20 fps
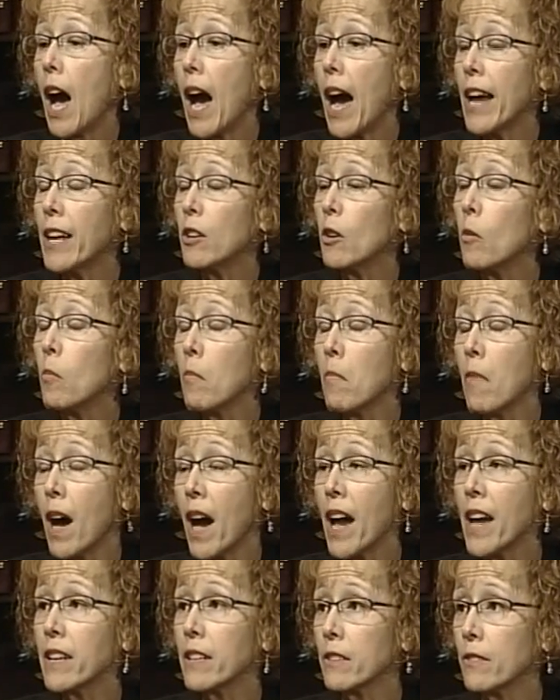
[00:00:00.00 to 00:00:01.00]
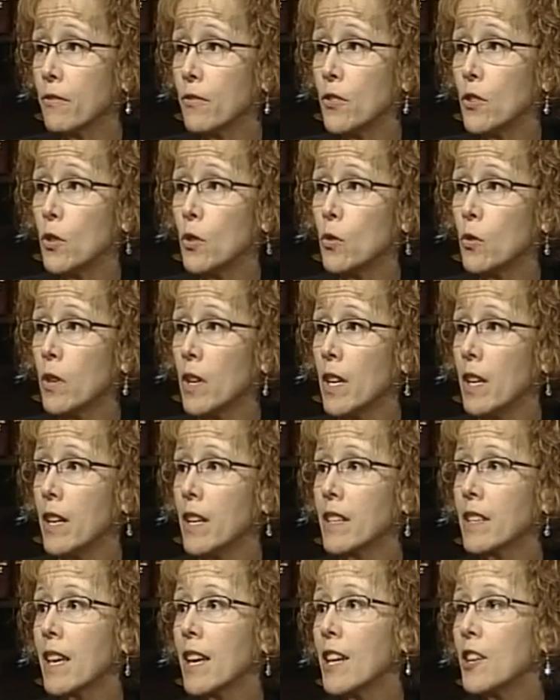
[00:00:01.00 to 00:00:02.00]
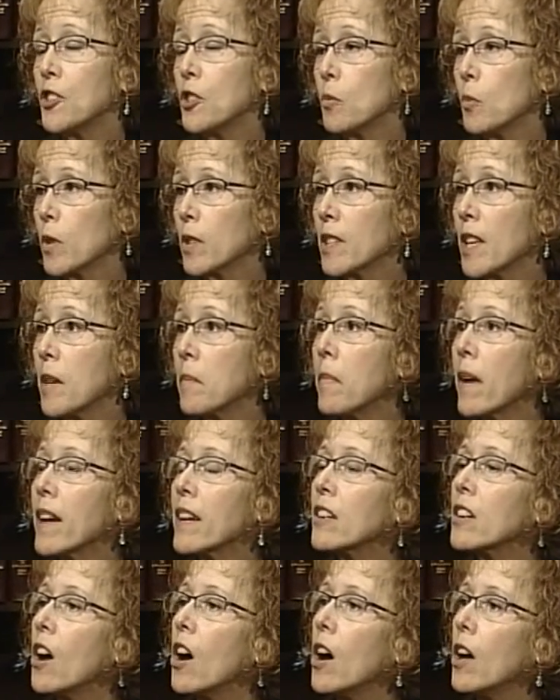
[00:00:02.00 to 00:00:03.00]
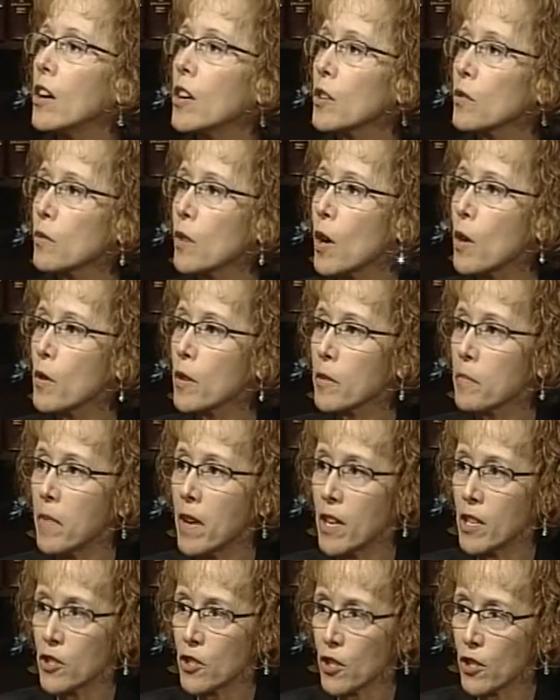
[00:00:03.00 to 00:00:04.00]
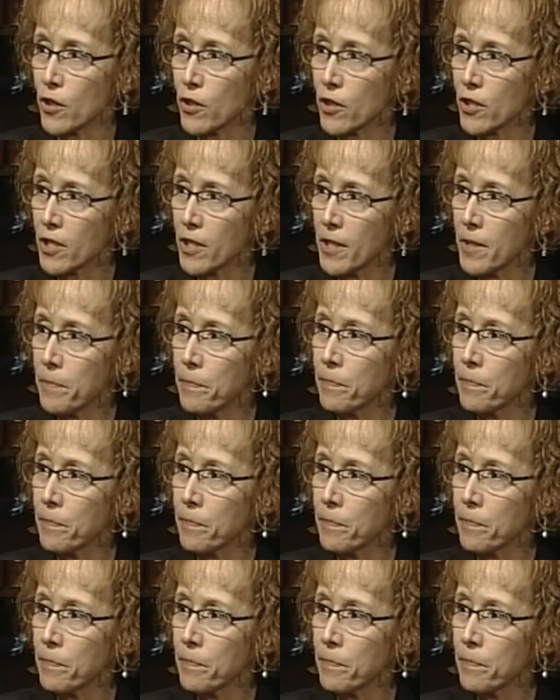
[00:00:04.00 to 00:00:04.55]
I don't mind if you engage in what they might call heroic measures.